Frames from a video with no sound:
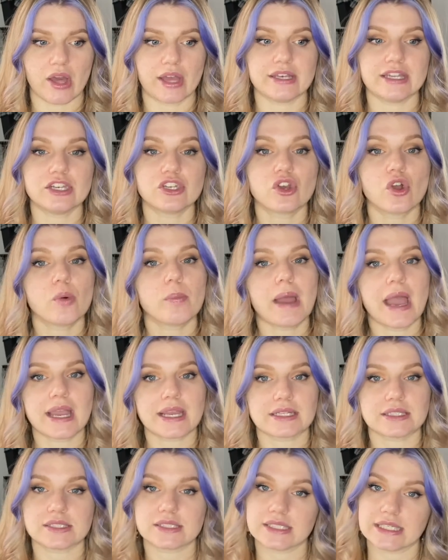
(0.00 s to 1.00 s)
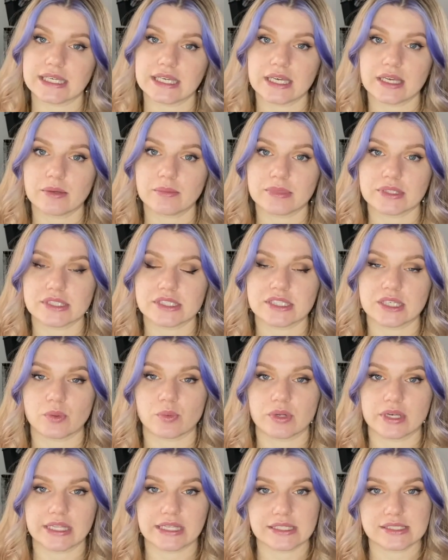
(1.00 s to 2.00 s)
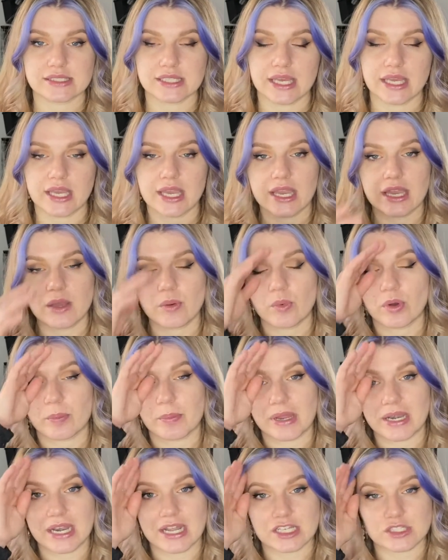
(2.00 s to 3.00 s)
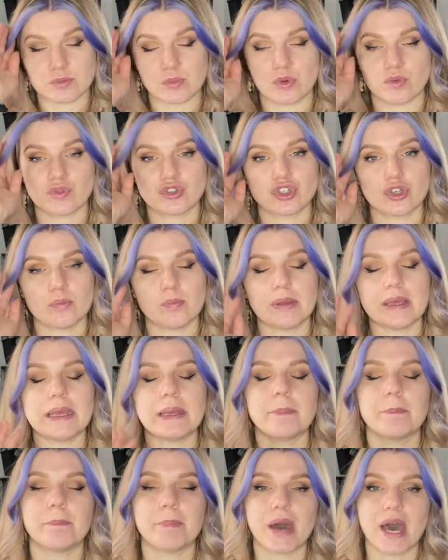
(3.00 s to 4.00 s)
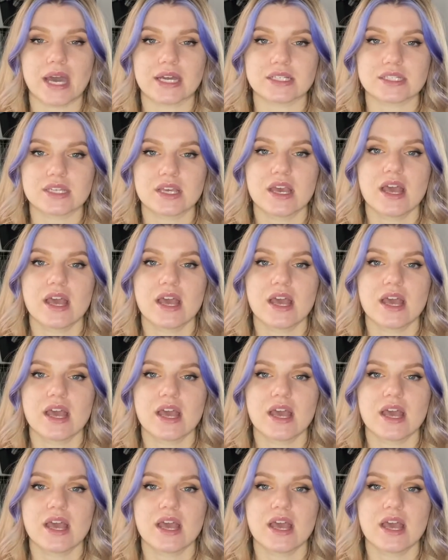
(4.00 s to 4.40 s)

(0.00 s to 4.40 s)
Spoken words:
to go back and see him and see what he's thinking, what my next move should be, but